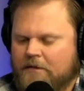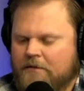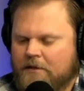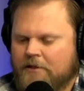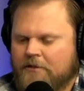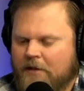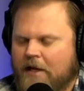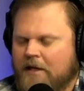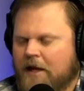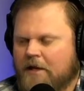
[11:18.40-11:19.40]
You
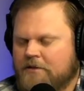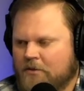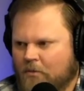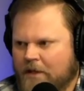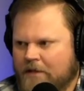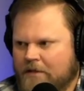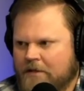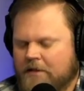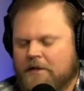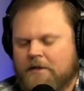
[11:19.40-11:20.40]
can't catch the wind.
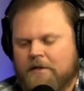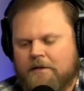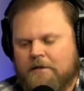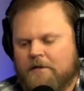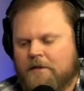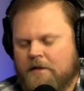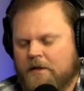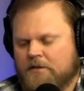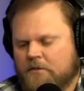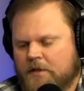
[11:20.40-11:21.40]
And
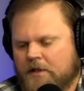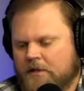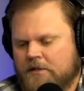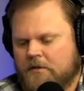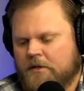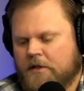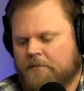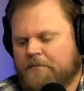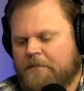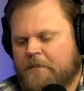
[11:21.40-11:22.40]
that's what he does. So then in,
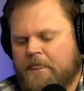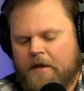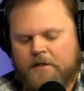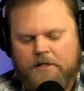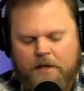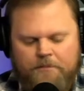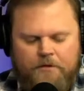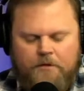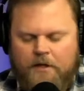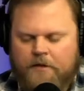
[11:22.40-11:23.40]
in
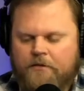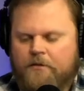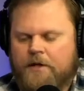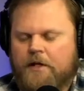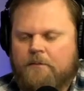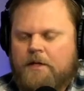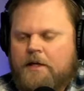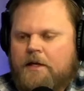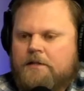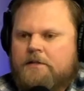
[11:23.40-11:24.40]
chapter uh, three, he
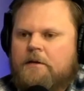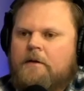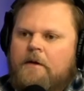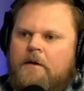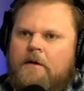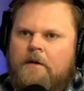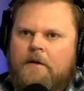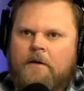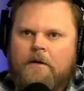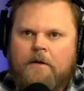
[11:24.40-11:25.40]
begins
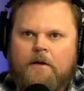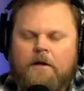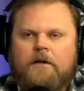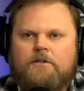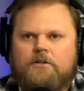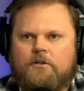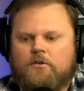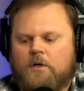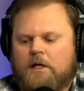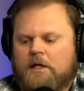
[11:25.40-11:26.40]

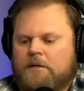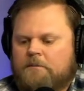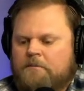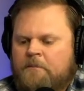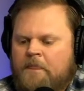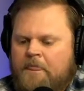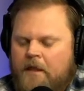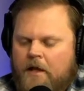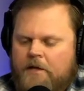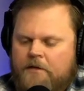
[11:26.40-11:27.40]
to um,
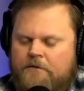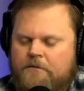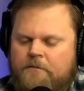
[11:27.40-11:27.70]
kind of